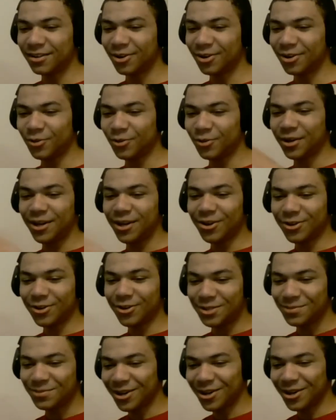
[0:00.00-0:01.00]
Over here on
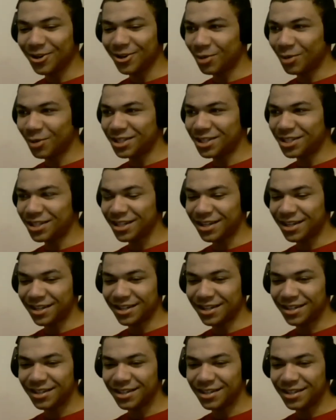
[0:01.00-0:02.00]
this monitor, I'm watching
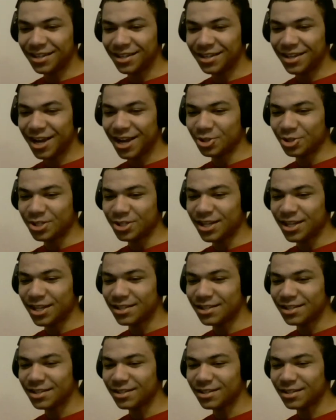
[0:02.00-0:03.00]

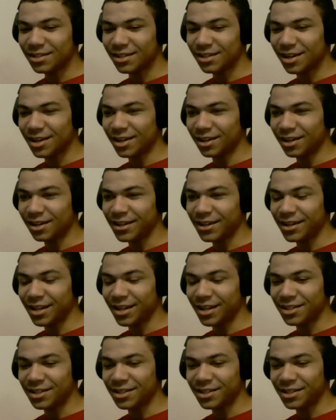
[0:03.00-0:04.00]
LCS, League of
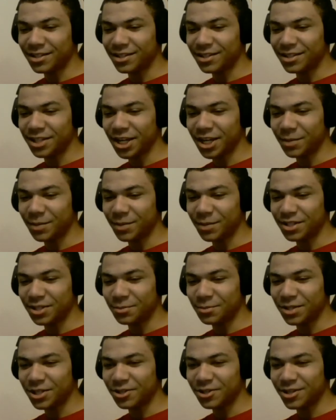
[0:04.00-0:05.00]
Legends
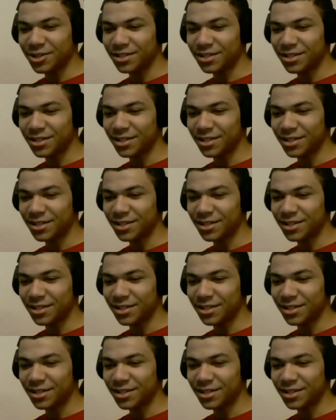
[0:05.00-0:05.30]
Championship Series.